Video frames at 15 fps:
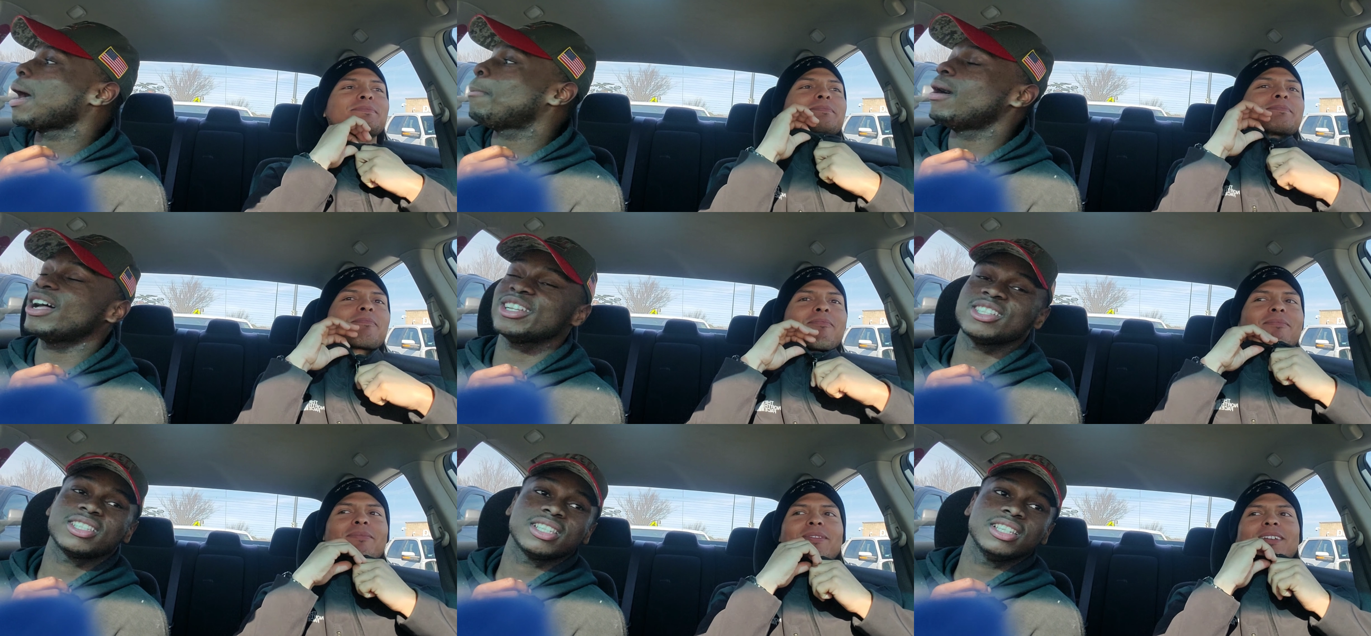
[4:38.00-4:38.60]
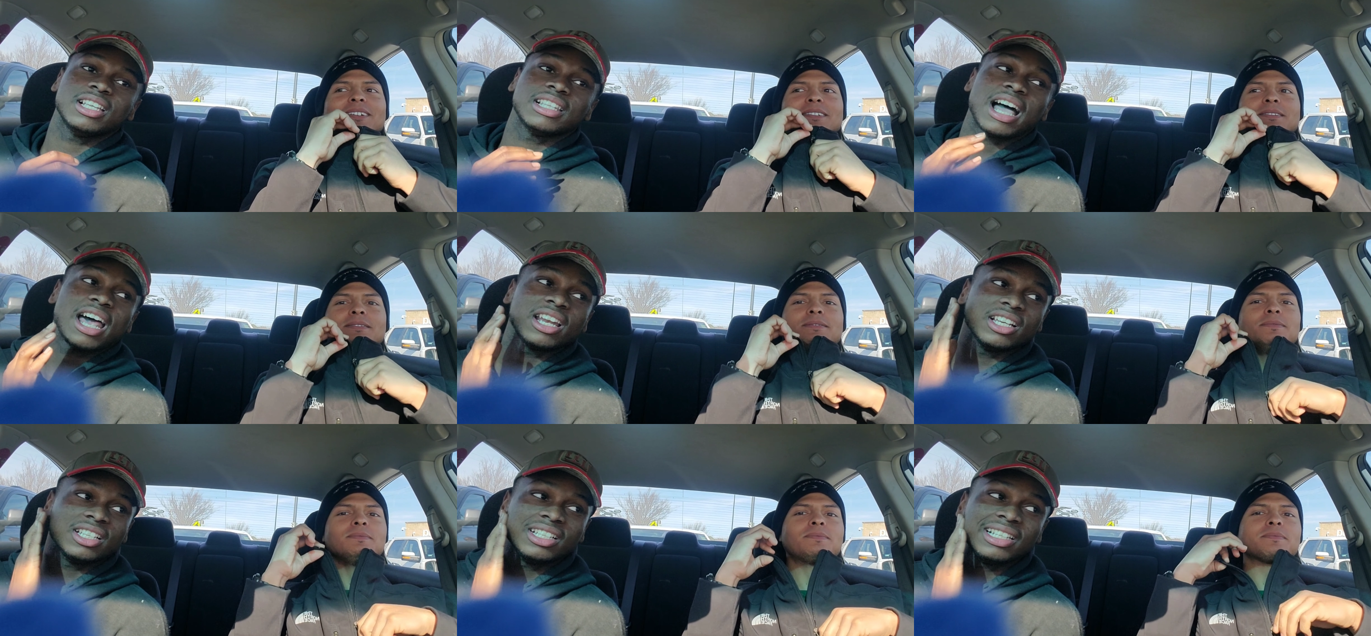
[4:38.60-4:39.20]
Speaker 1: about to see a
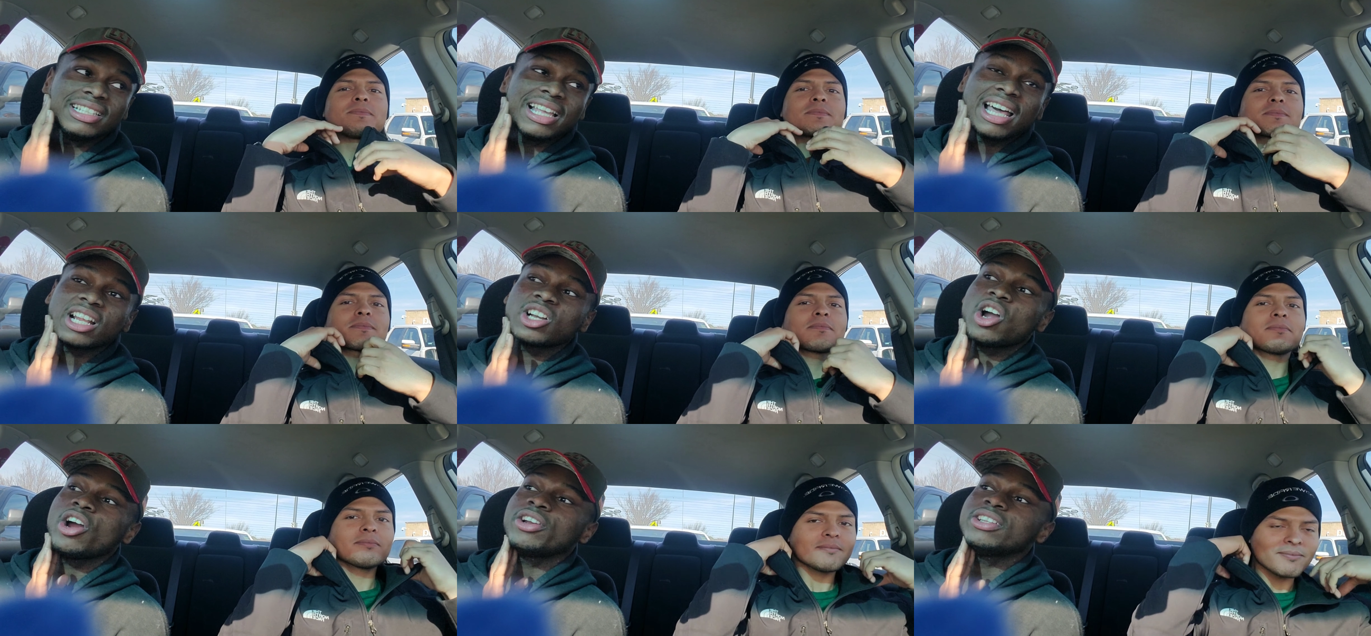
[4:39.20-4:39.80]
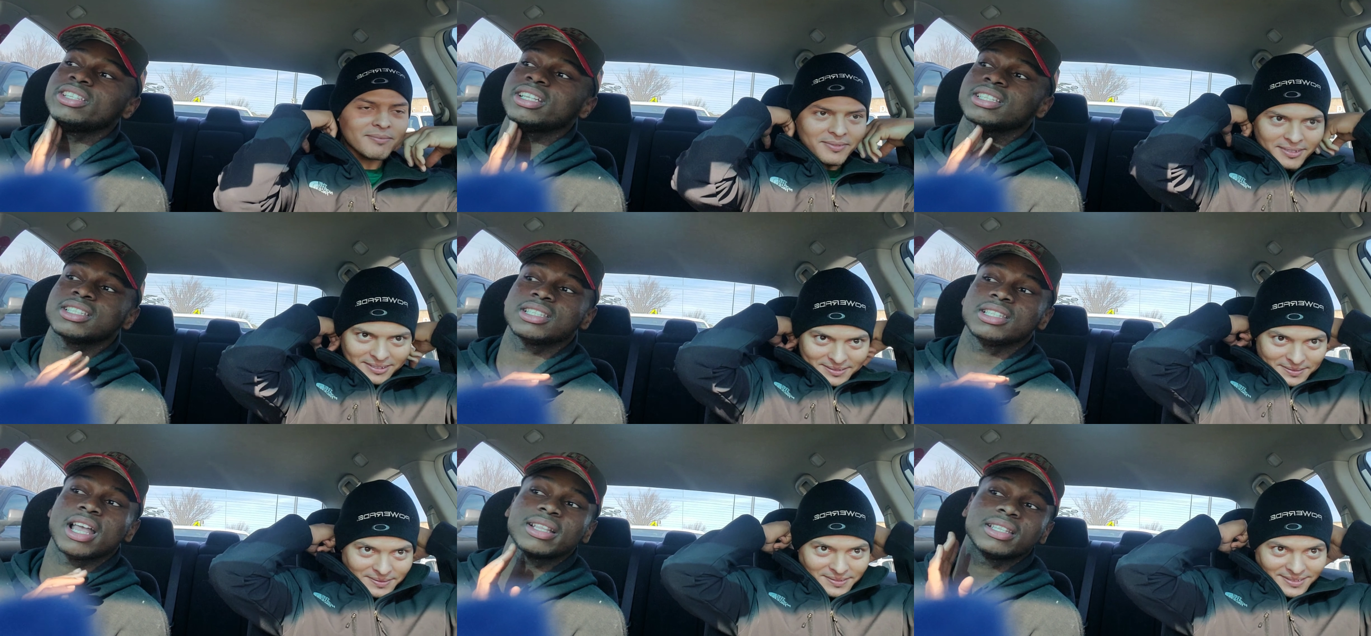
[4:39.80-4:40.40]
lot of a lot of carnage at
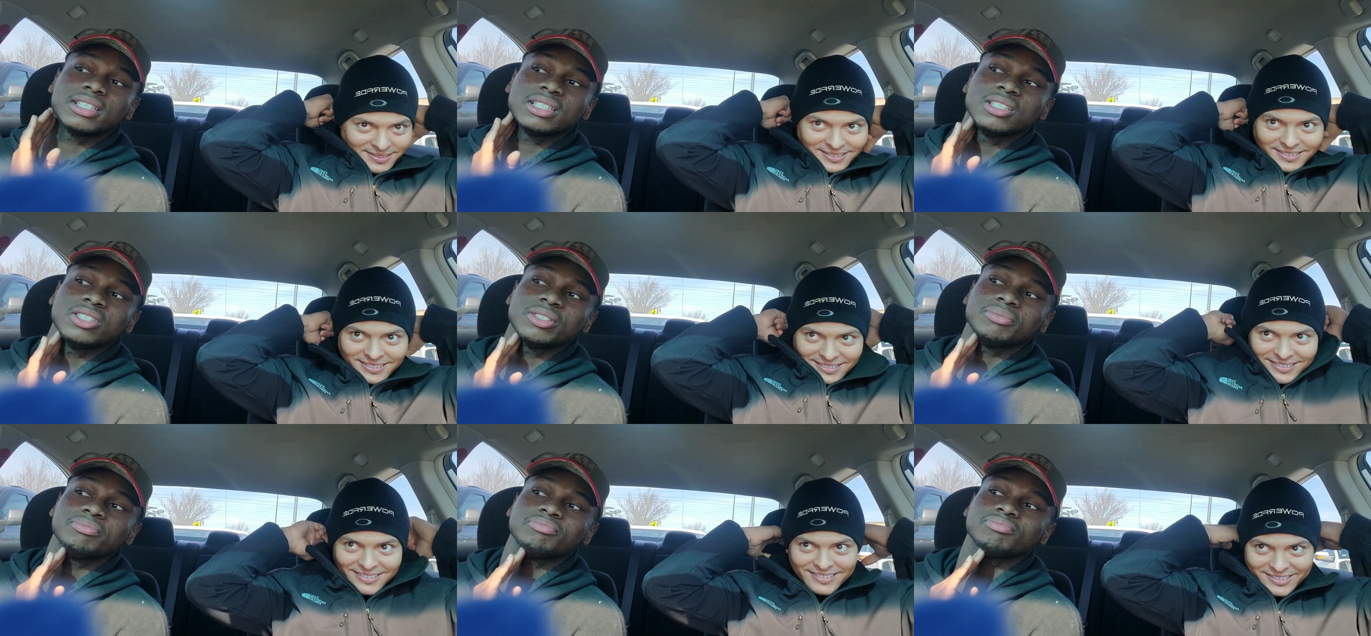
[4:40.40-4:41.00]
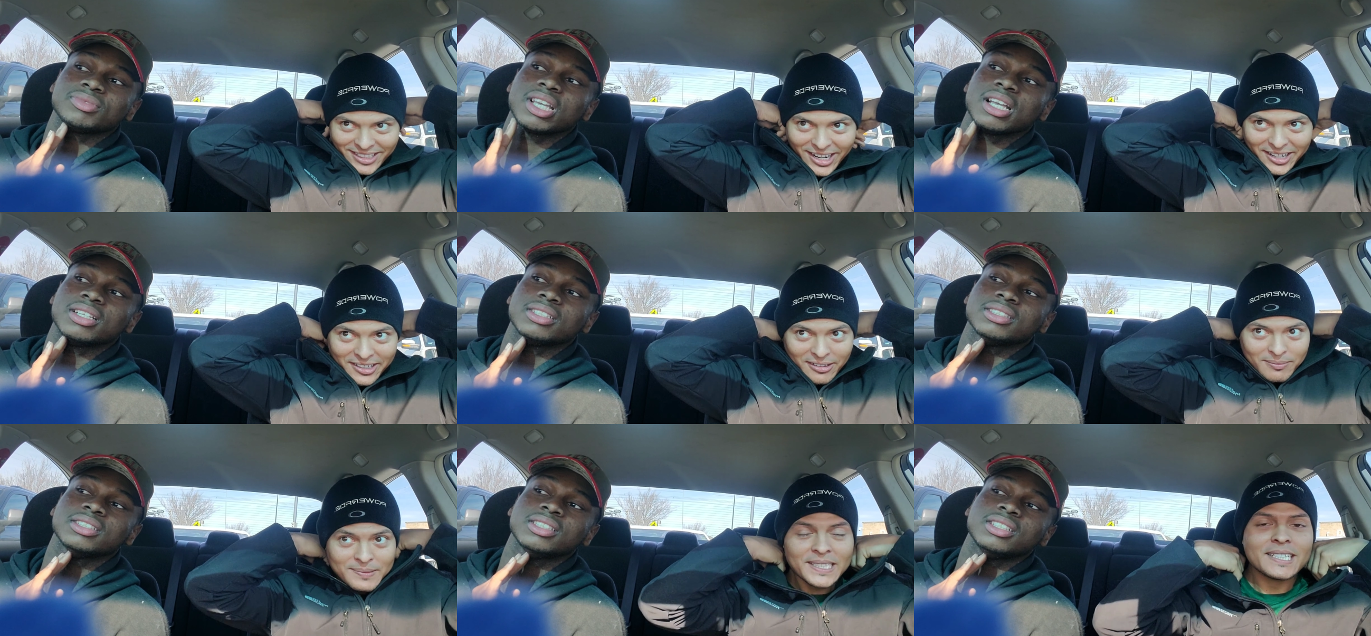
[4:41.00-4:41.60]
this at this gym.
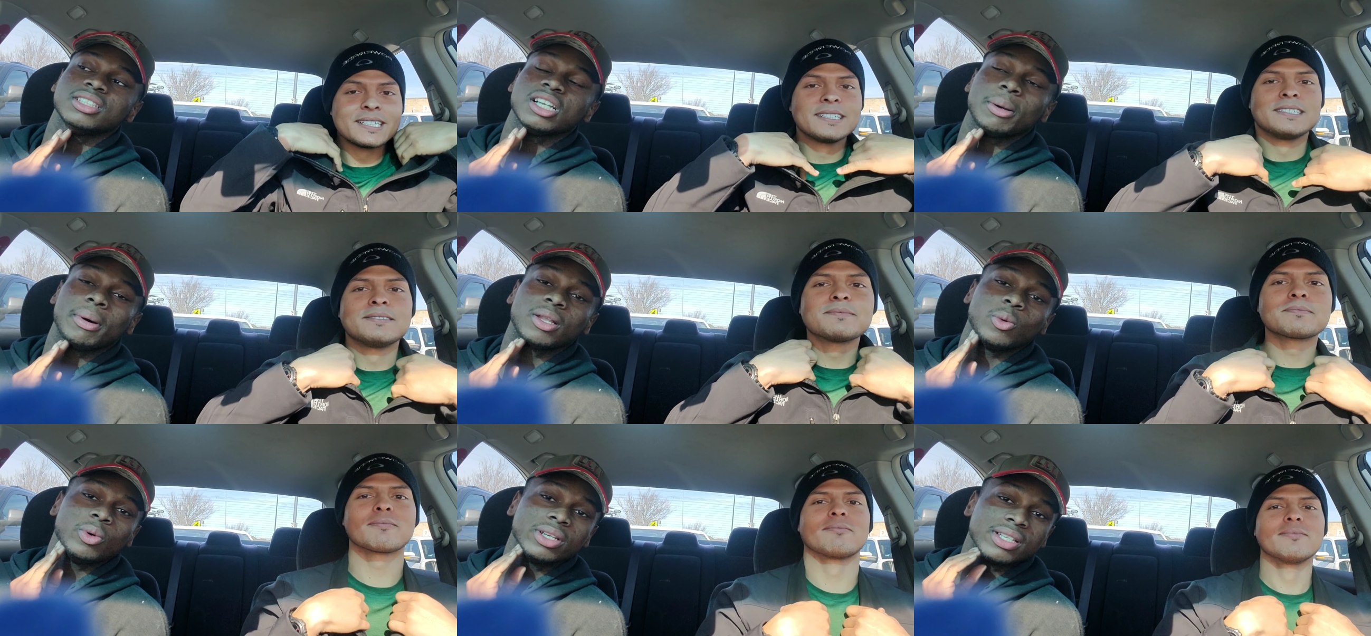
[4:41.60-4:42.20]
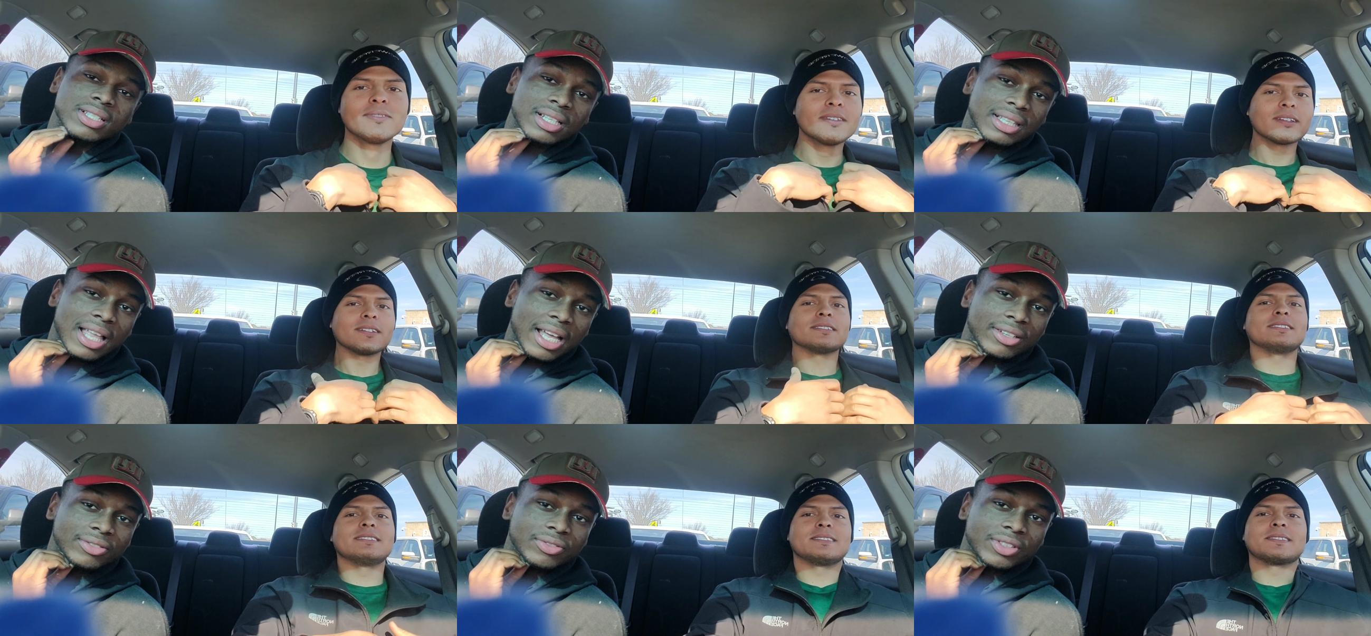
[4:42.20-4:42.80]
Damn. I'm about to witness a
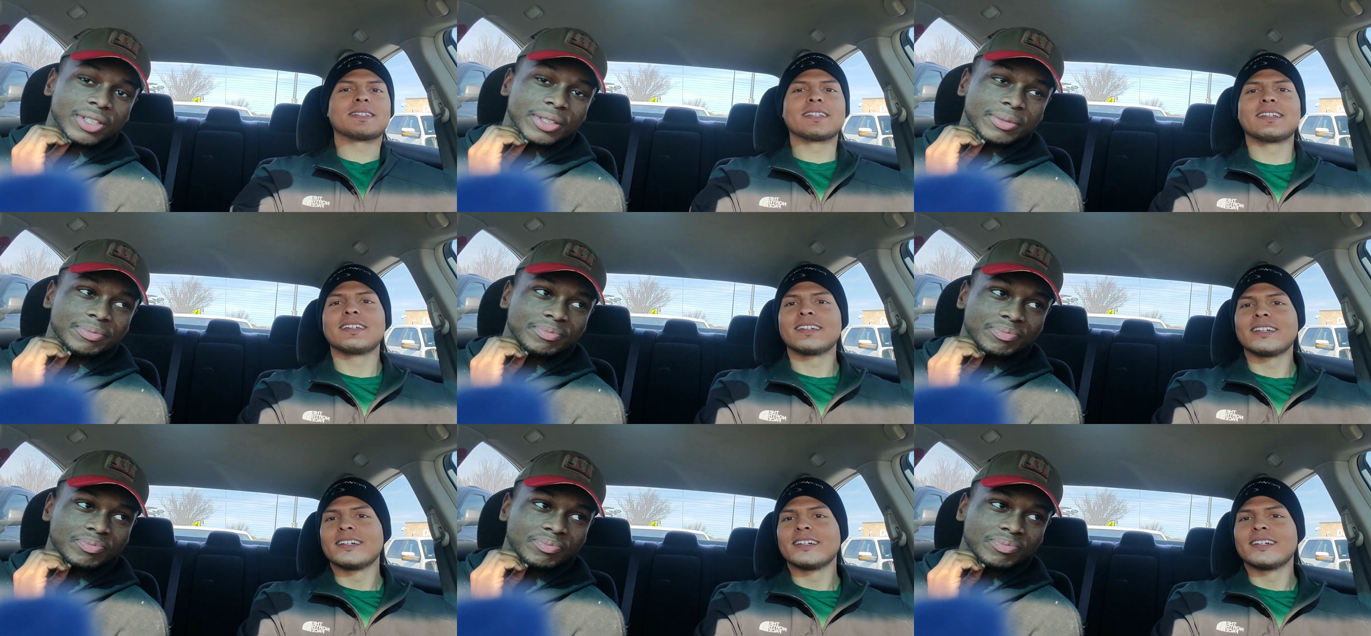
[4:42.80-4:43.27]
lot of um.